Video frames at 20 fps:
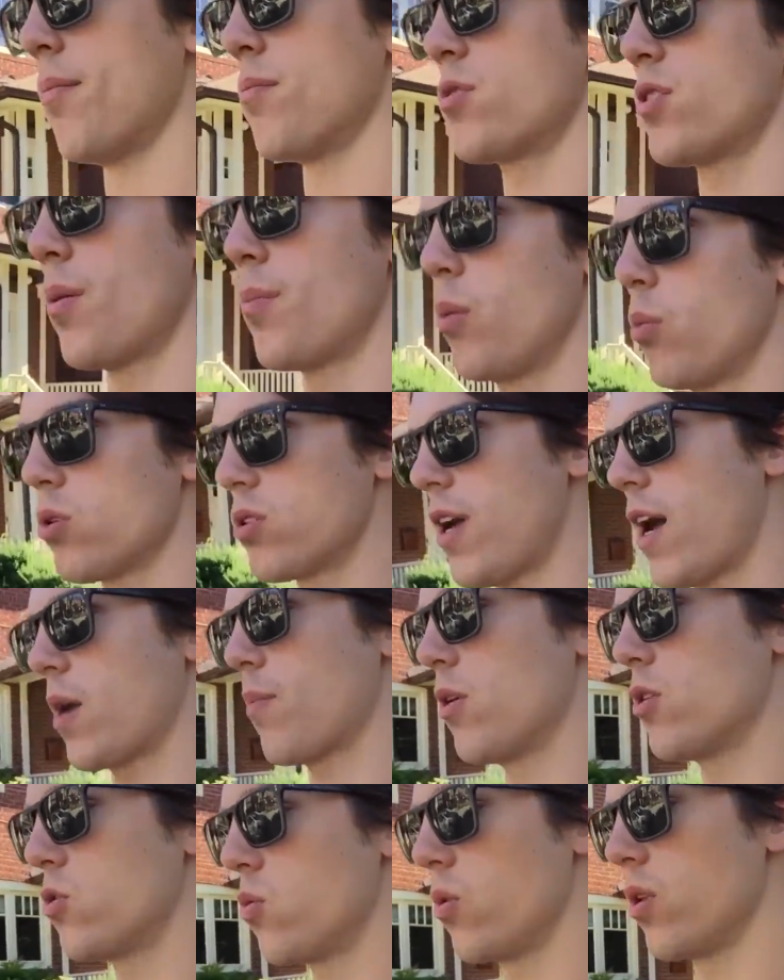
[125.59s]
Some people
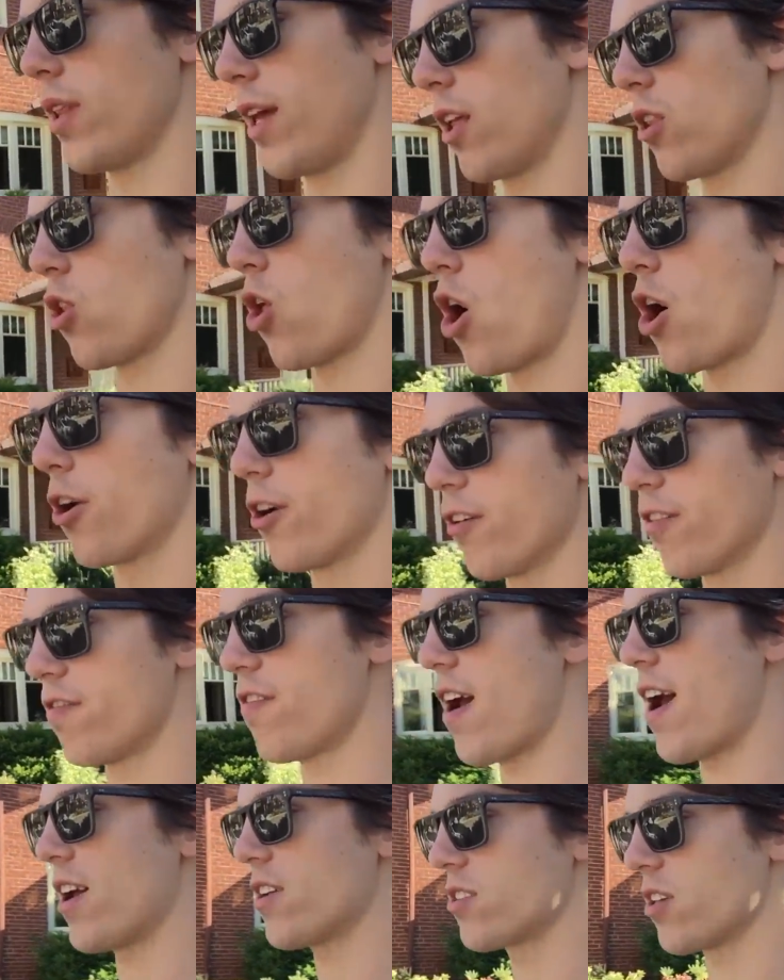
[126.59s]
talk about doing like longer
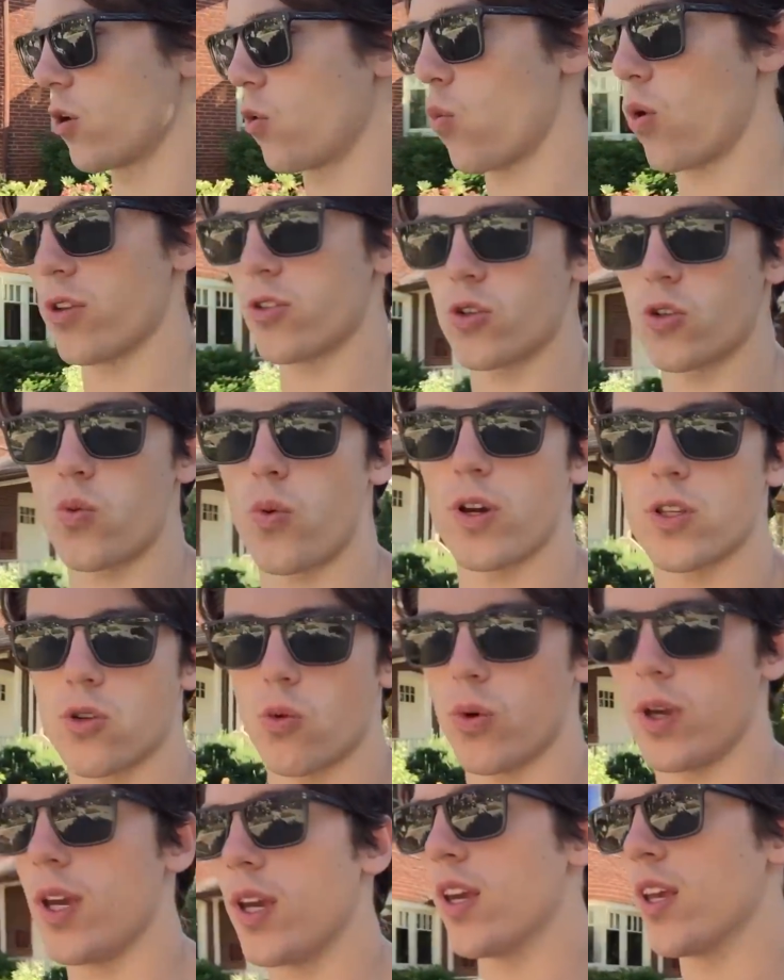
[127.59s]
fasts, like once or
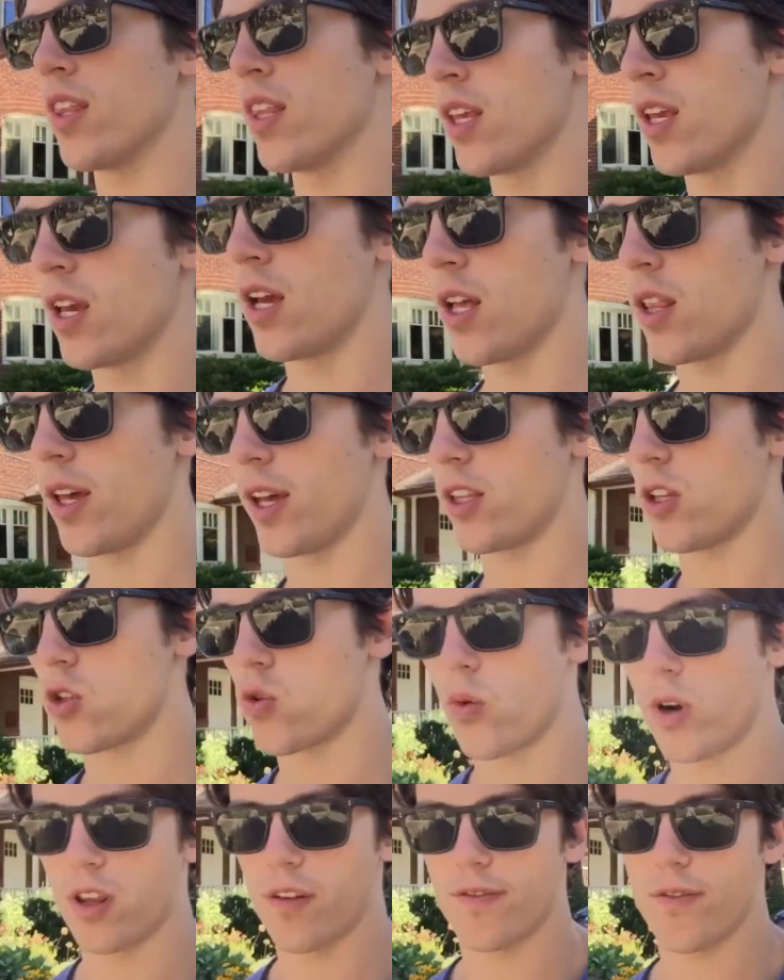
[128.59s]
twice a week, like the
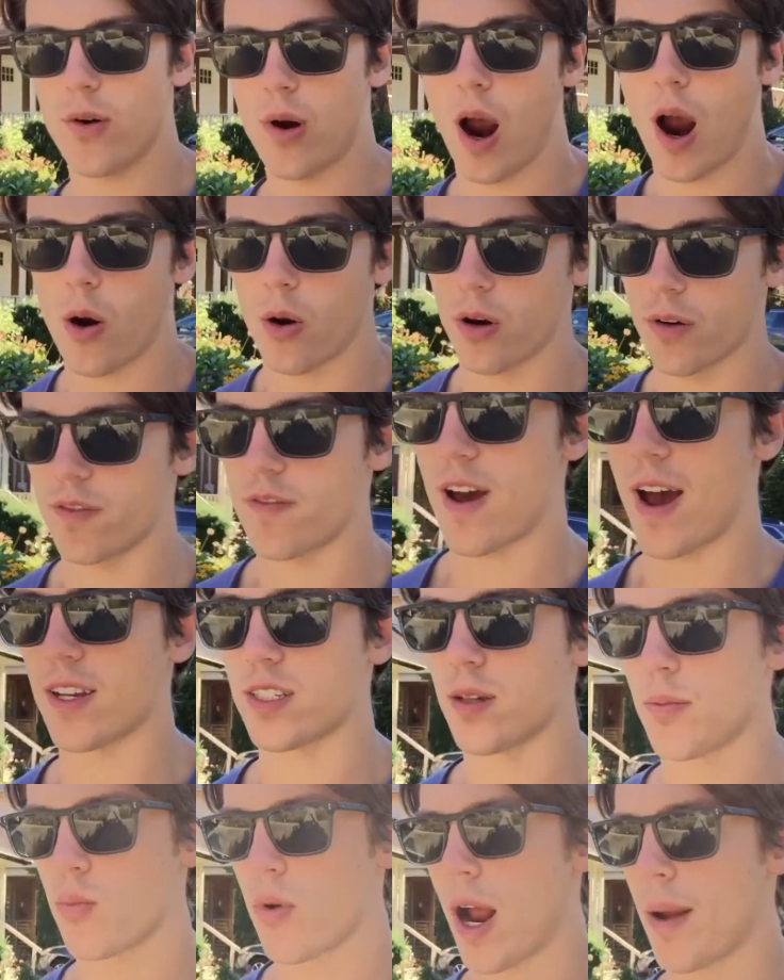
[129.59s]
24-hour
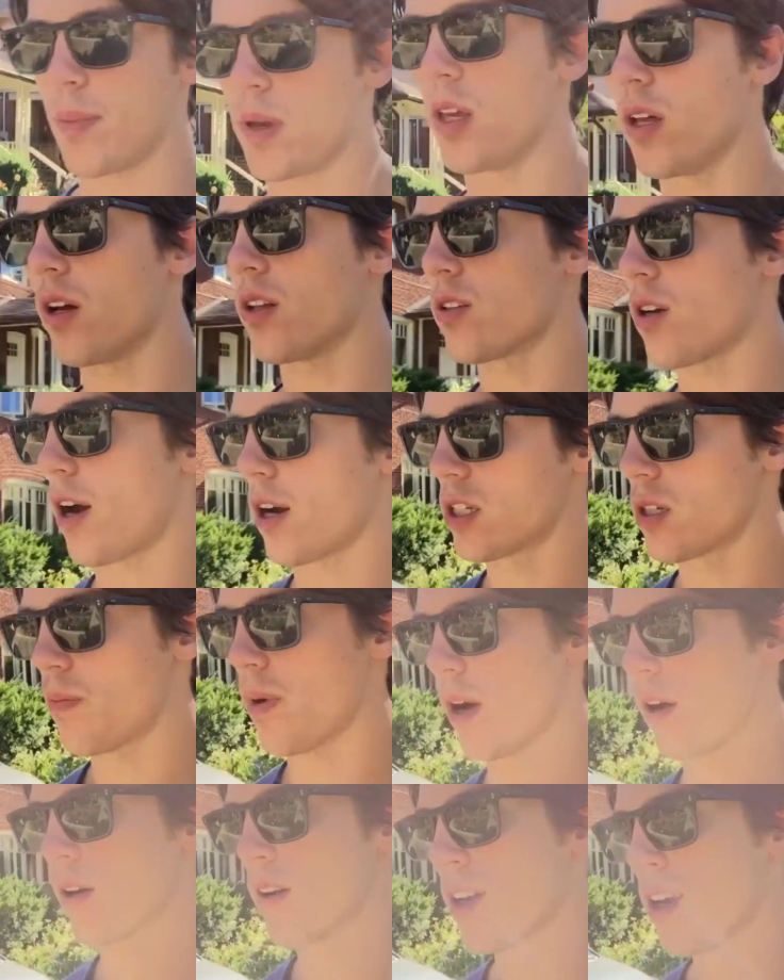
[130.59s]
fast that Brad Pelon talks
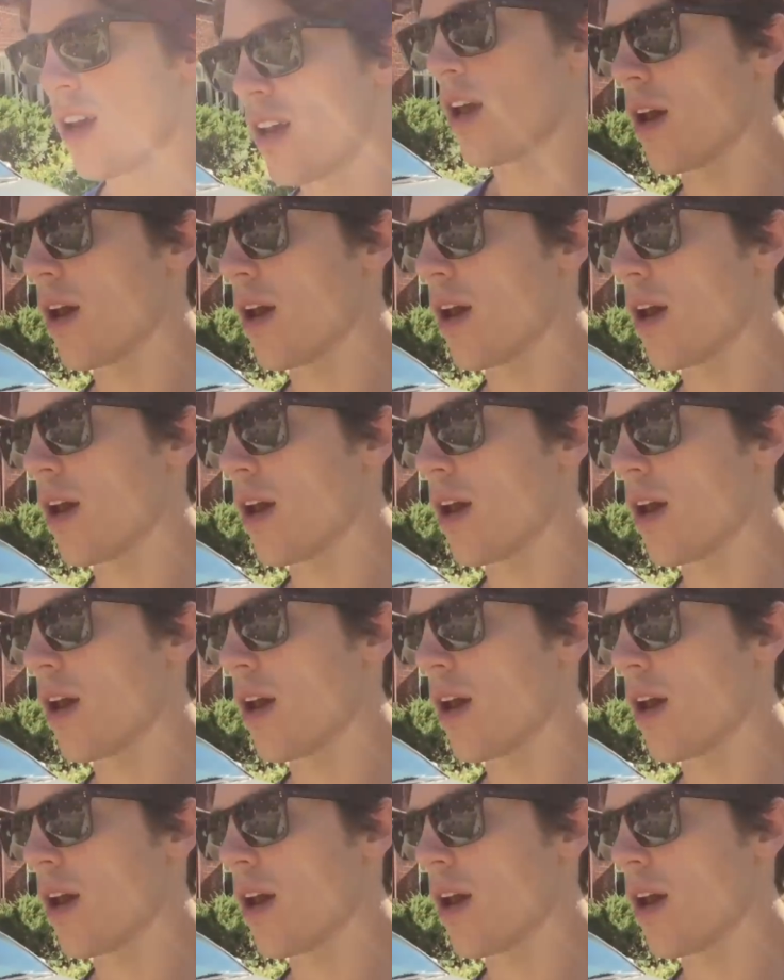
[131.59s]
about.